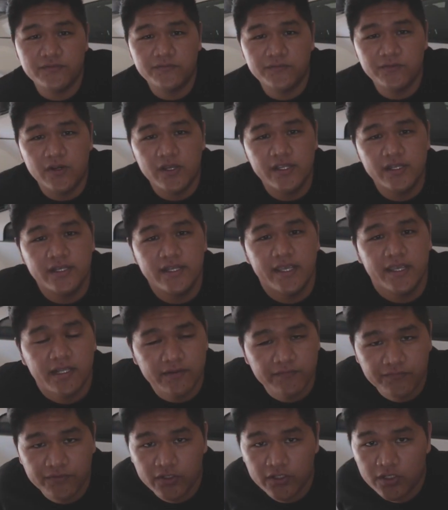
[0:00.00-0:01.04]
the front,
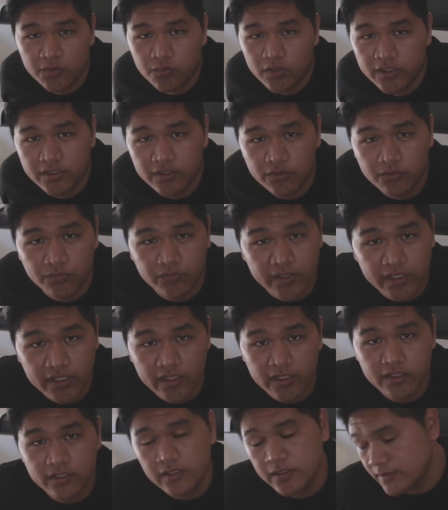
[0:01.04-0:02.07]
negative 31 in the
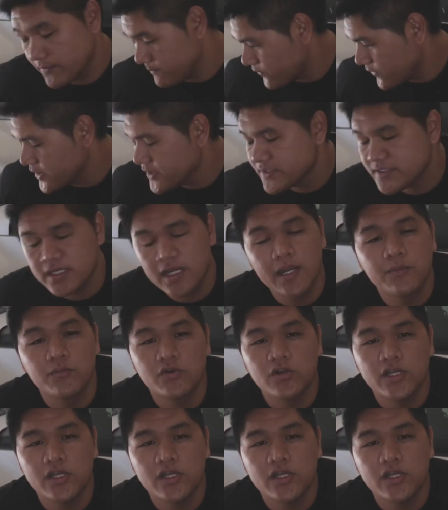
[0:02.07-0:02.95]
rear. Fronts I'm